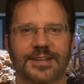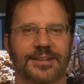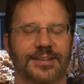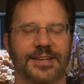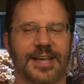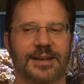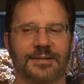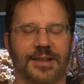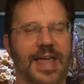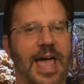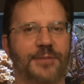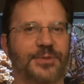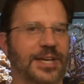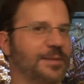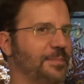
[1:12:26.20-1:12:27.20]
and
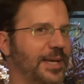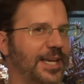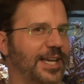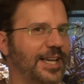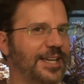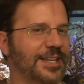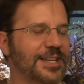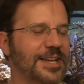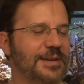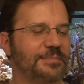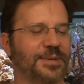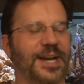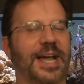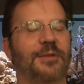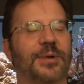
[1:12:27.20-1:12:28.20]
laughing at me,
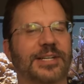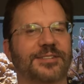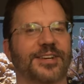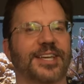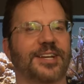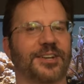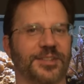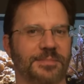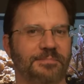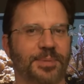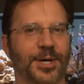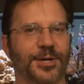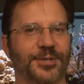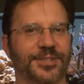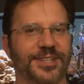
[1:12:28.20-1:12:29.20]
but I wait till I get on the
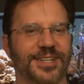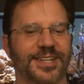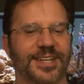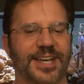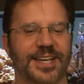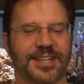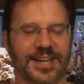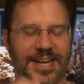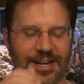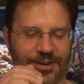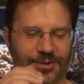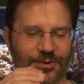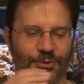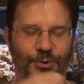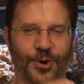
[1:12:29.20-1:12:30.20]
boat and then I
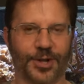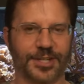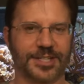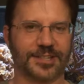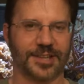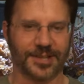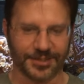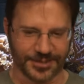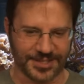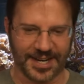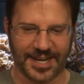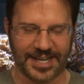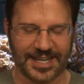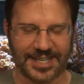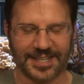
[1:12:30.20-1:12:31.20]
crawl into the little
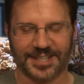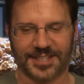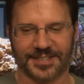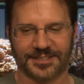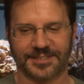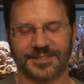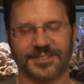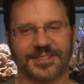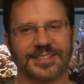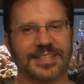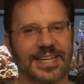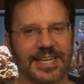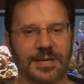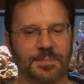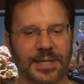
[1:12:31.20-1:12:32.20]
tiny, uh,
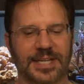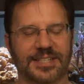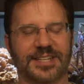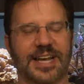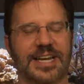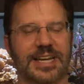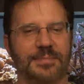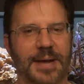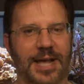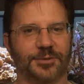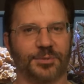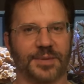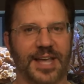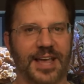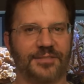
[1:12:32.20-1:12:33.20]
itty bitty tiny
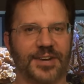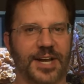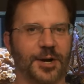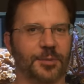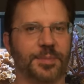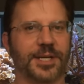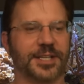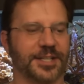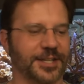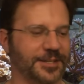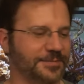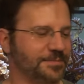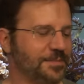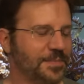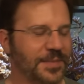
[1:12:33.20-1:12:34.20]
bathroom they have and I go pee in there.
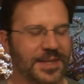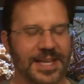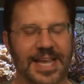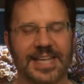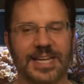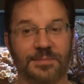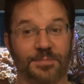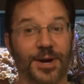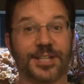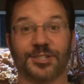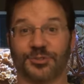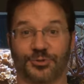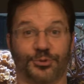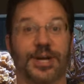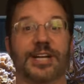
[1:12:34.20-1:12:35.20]
And it probably
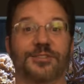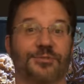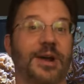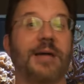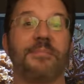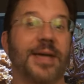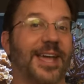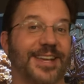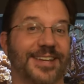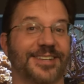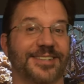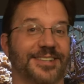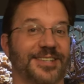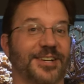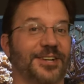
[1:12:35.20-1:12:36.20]
just drains right back
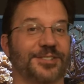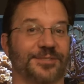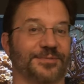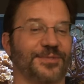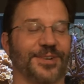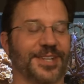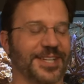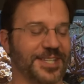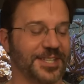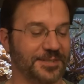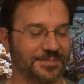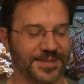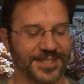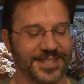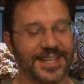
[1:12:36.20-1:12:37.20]
into the ocean for all I know.
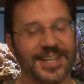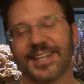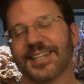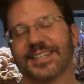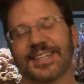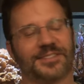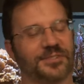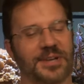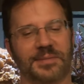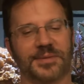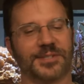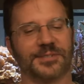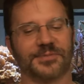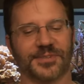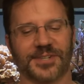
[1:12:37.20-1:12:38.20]
But that's what I've been
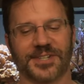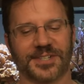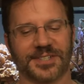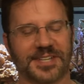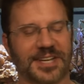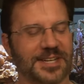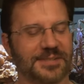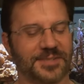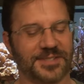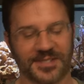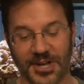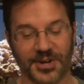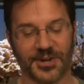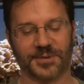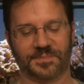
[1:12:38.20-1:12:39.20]
doing for a long time. So
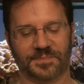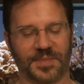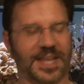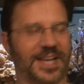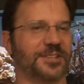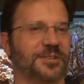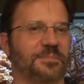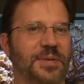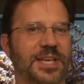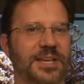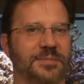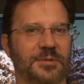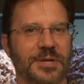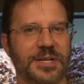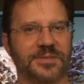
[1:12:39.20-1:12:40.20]
no, I don't pee in
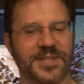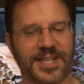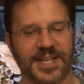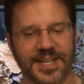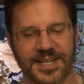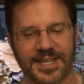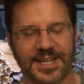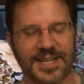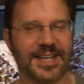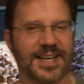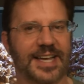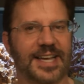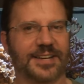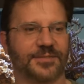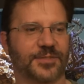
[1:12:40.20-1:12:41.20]
my reef tank.
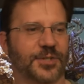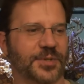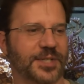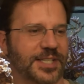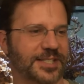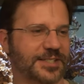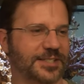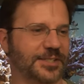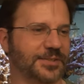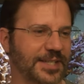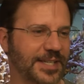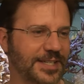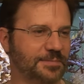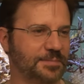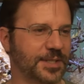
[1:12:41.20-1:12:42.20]
I have no need to do
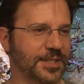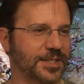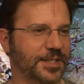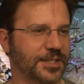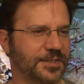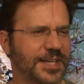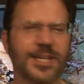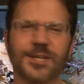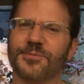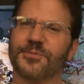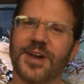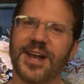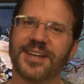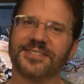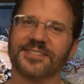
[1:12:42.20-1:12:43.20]
that. But uh, thank you for
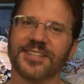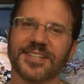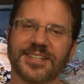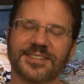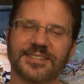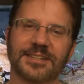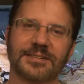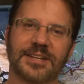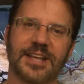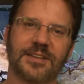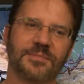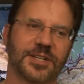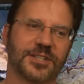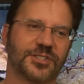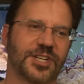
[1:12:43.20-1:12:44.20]
asking because it gave
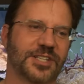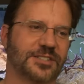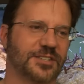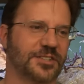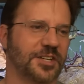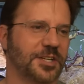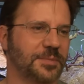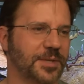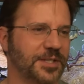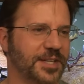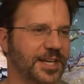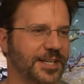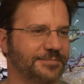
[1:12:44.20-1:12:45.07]
me a chance to talk about that.